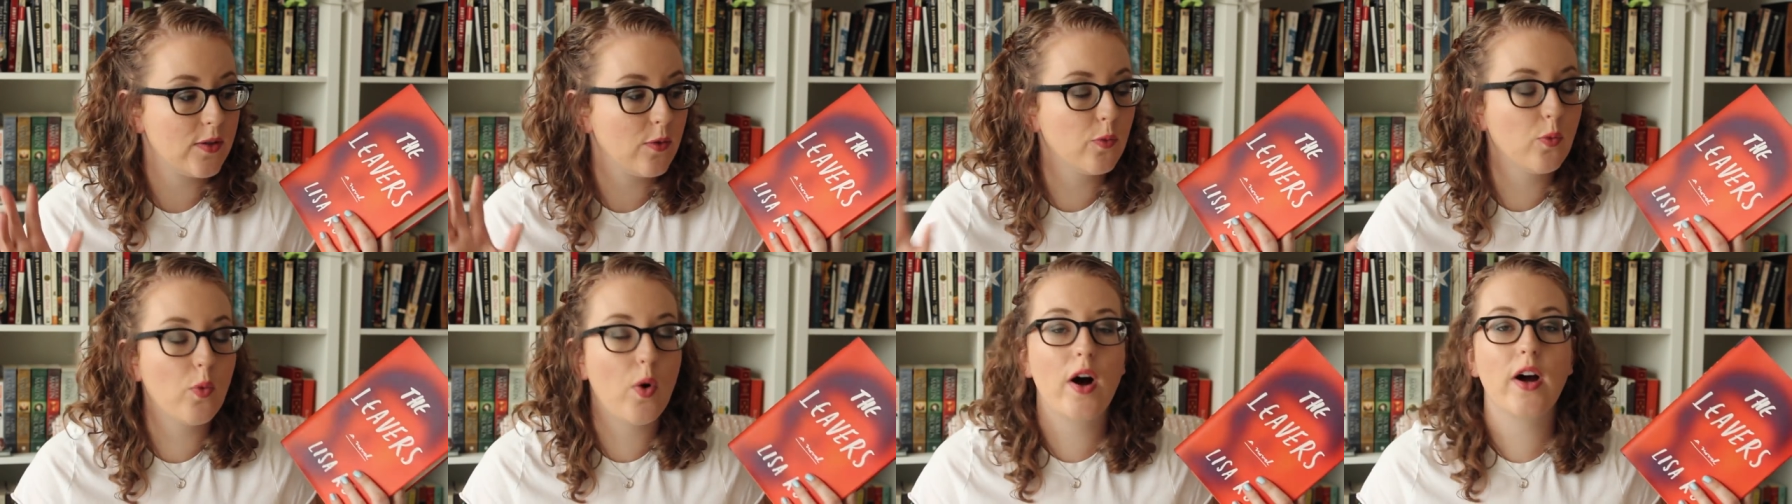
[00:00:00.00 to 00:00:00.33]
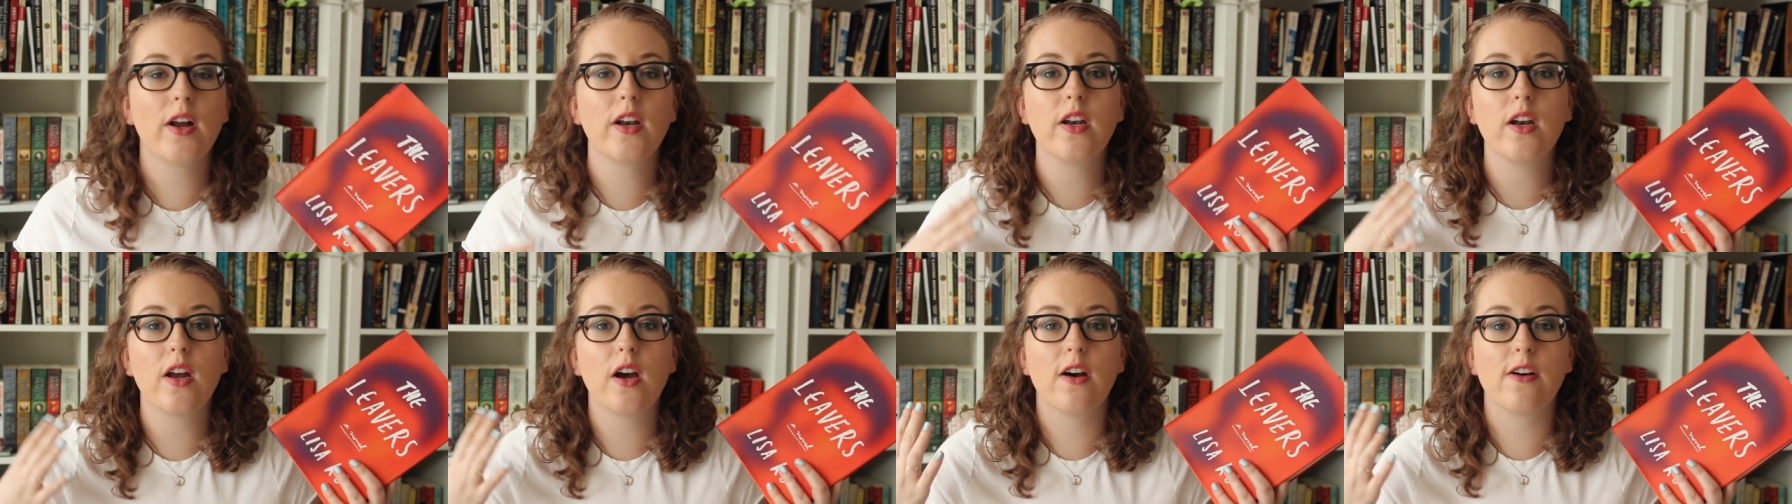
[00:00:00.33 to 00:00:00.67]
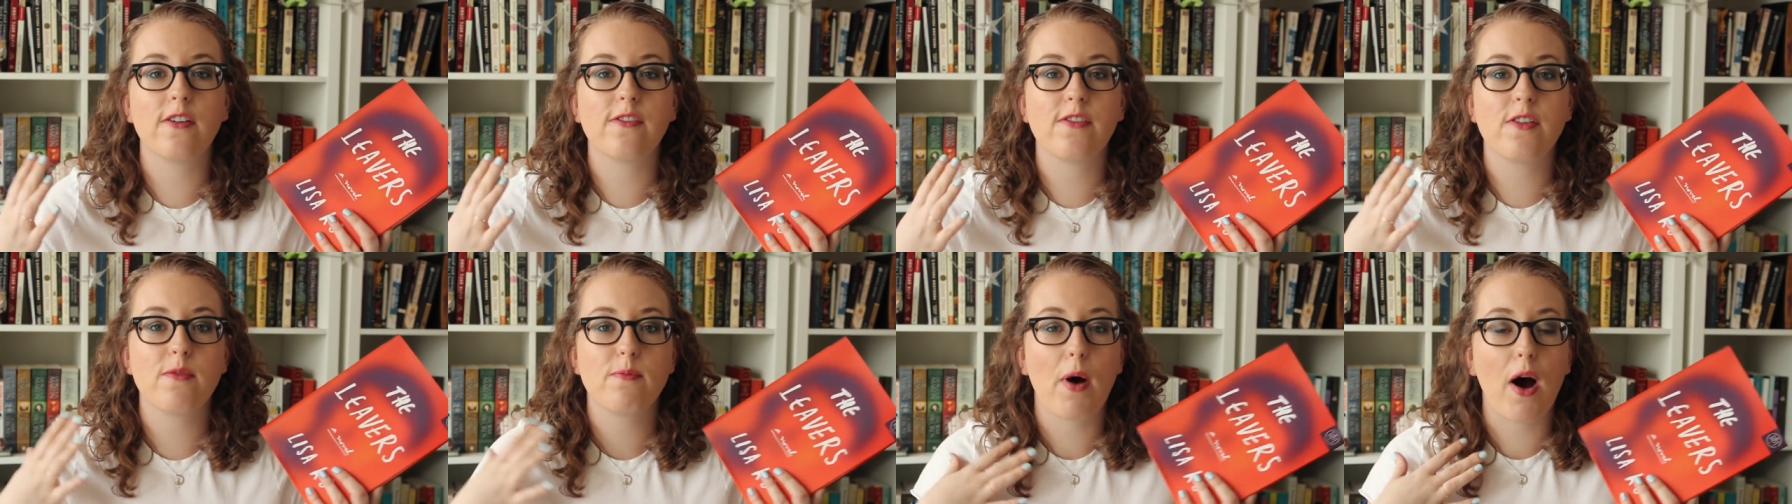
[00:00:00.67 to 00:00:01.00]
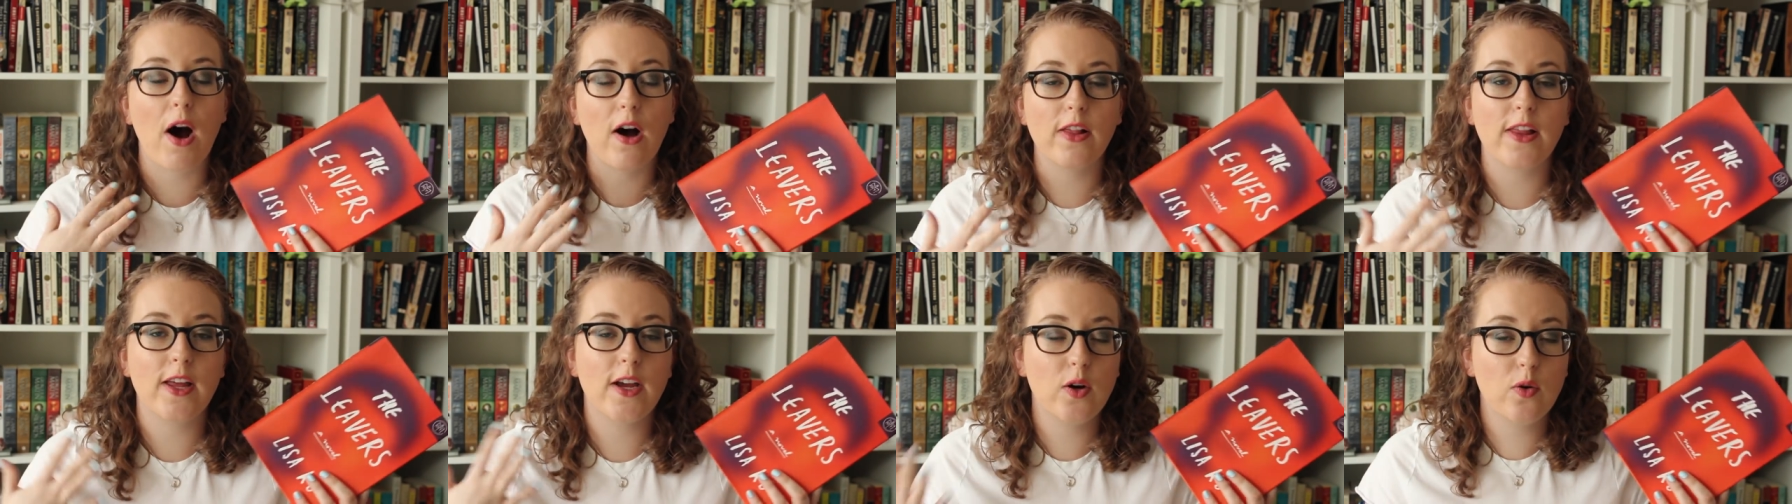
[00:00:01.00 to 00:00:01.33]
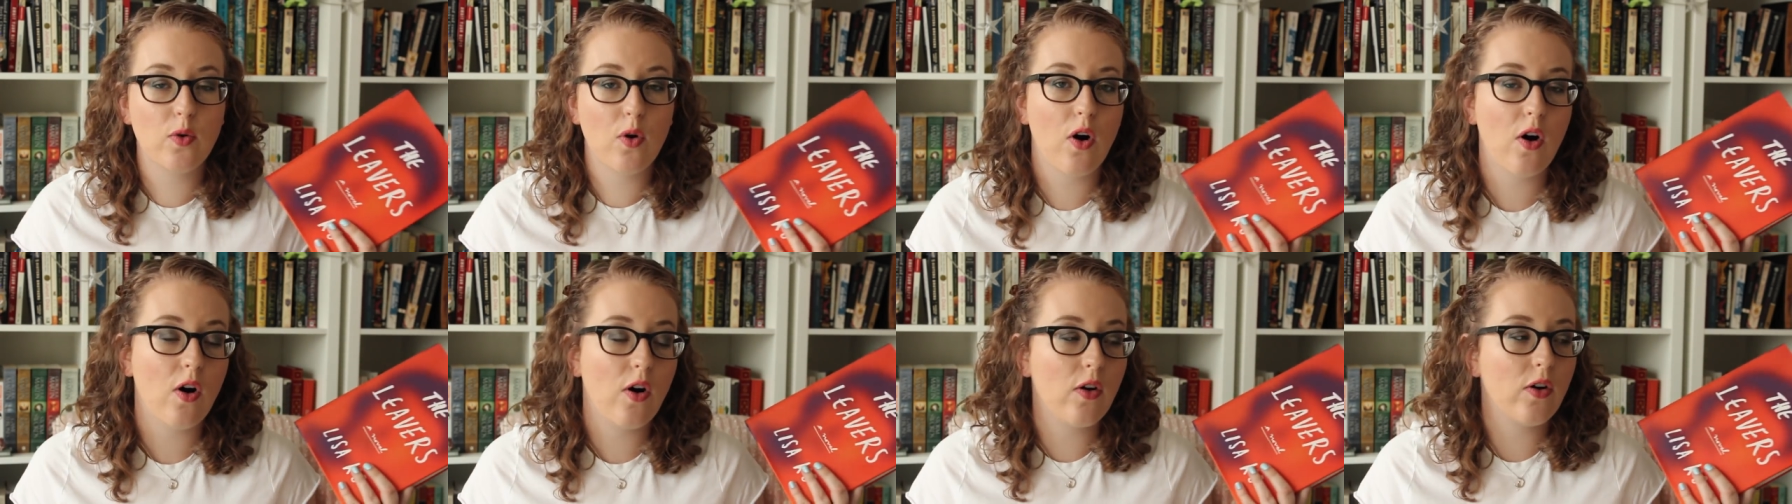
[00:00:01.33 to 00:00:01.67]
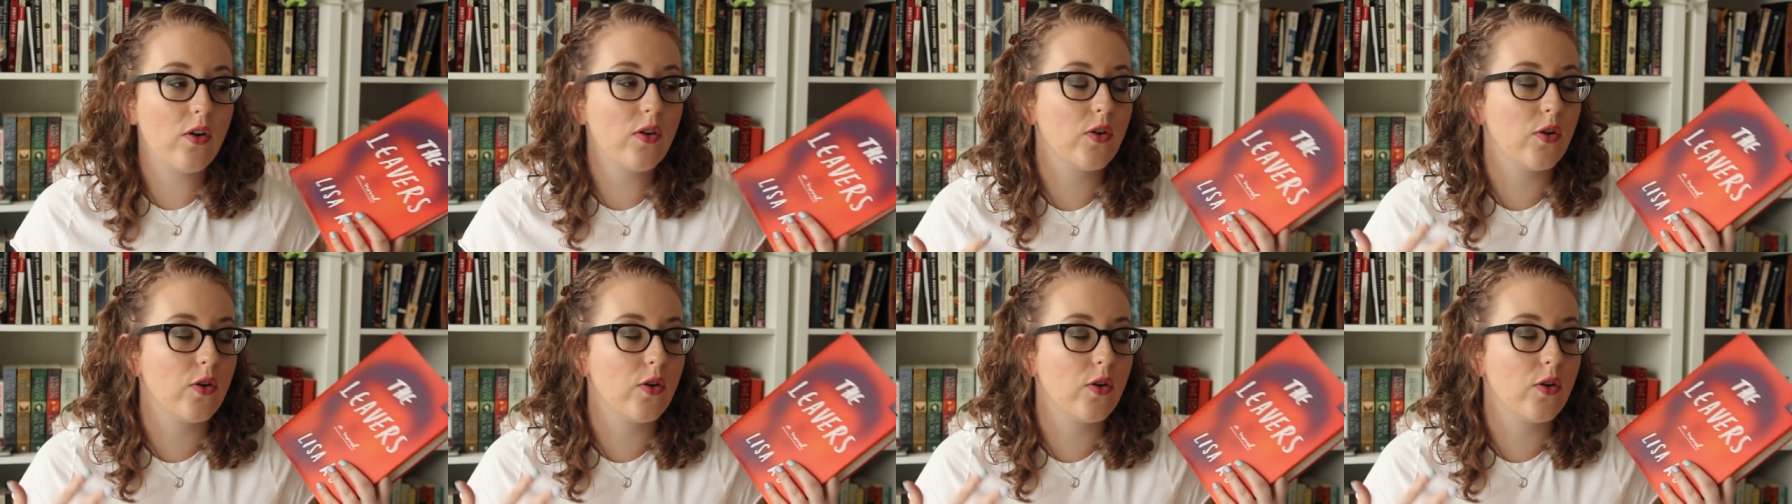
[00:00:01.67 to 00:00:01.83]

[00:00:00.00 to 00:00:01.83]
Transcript: One of Polly Guo,